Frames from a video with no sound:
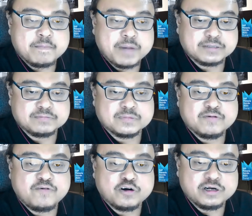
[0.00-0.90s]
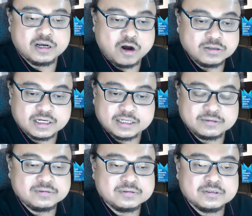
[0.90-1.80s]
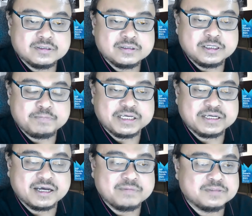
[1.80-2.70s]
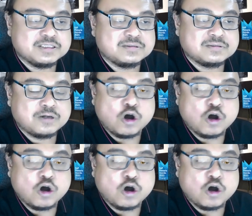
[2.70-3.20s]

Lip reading: But for the long run, it becomes